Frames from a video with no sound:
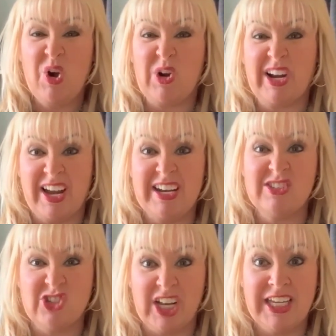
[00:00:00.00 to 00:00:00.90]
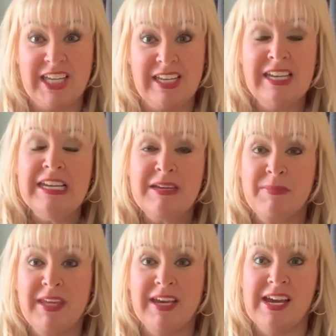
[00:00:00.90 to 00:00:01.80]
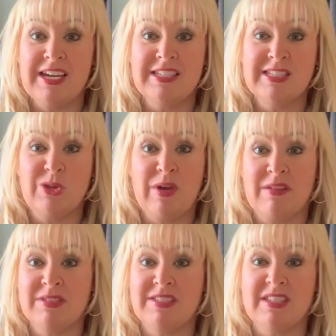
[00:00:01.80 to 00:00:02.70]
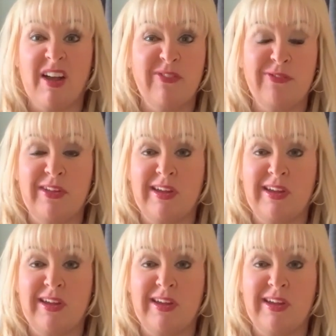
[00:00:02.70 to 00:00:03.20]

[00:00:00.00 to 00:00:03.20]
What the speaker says: or kind of junky because you have stuff